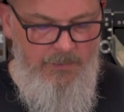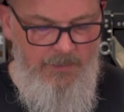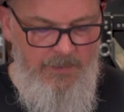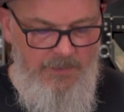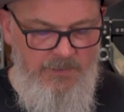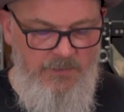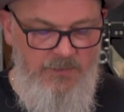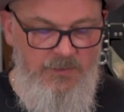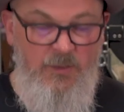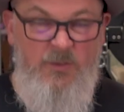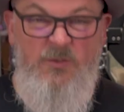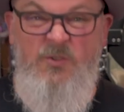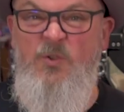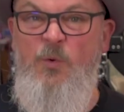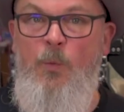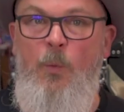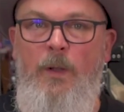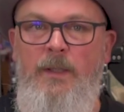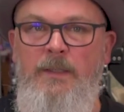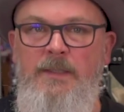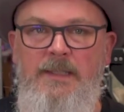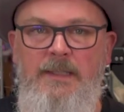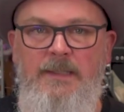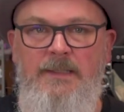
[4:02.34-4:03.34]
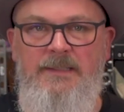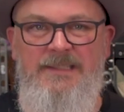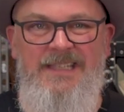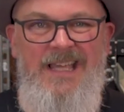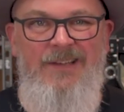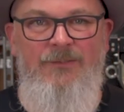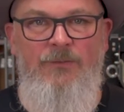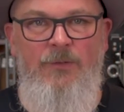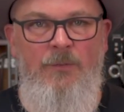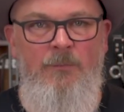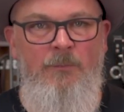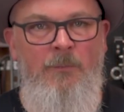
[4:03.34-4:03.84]
and so
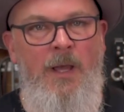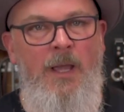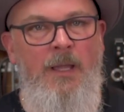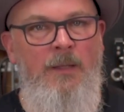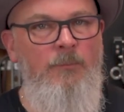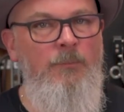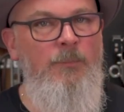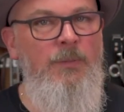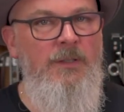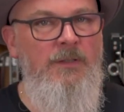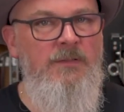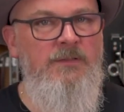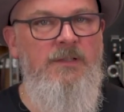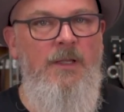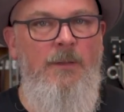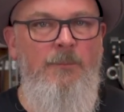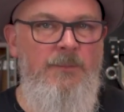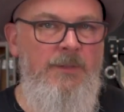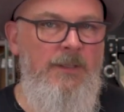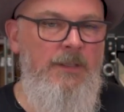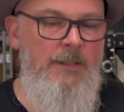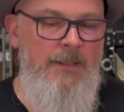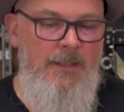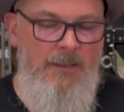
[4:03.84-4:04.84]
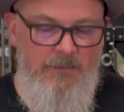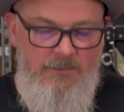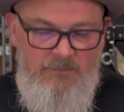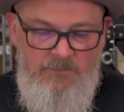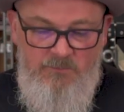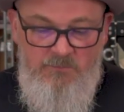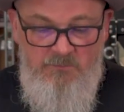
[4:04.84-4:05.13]
27 might be something that